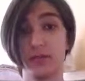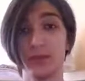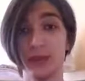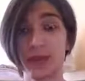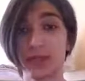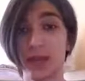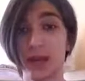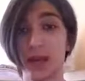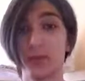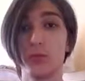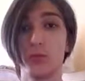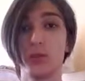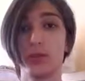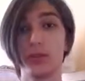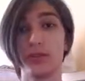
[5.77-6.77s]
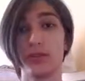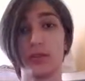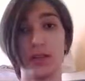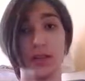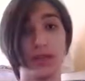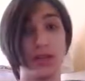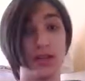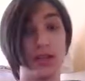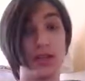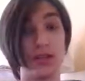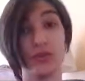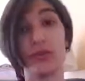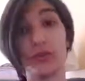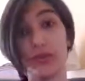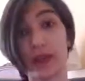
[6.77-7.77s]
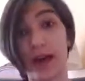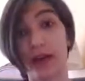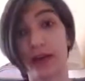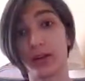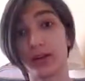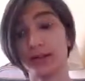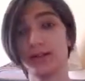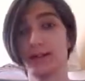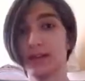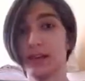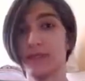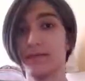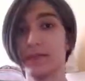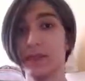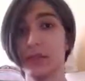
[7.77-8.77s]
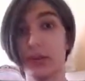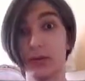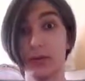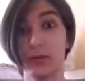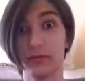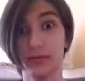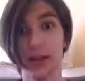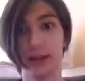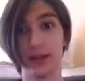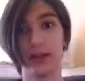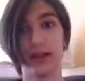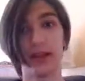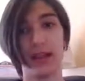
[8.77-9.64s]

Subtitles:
but this time we are doing the UU ladder instead of the OU ladder,